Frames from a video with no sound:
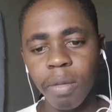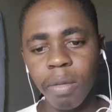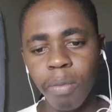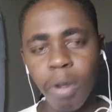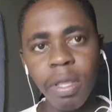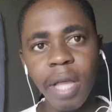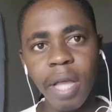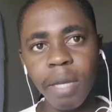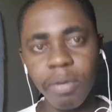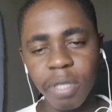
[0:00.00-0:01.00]
more than
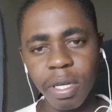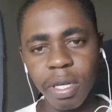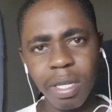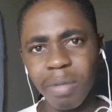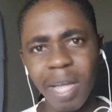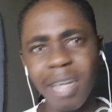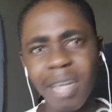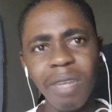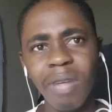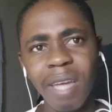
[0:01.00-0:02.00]
90%, like
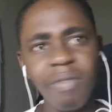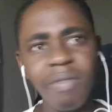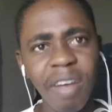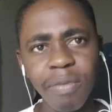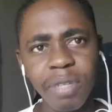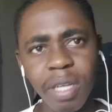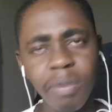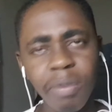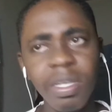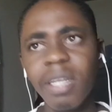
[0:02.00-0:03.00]
90 or 95%, I
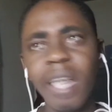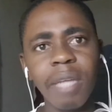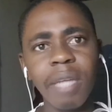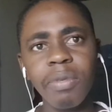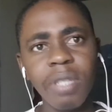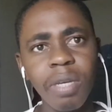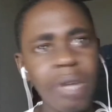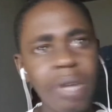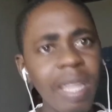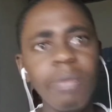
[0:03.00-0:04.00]
would say 90% or
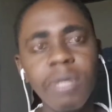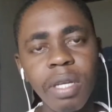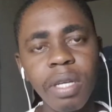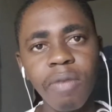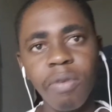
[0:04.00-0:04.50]
80%